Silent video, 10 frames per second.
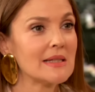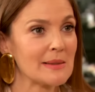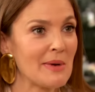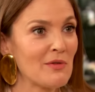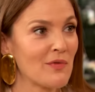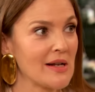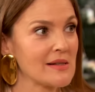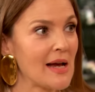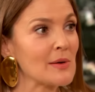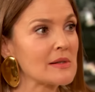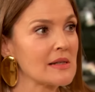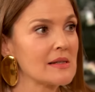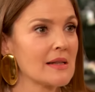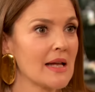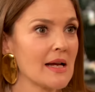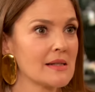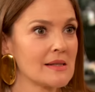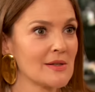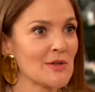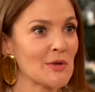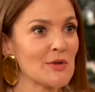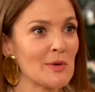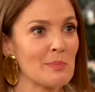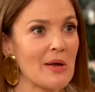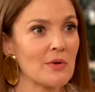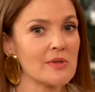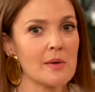to my friends' houses and they had sisters or brothers.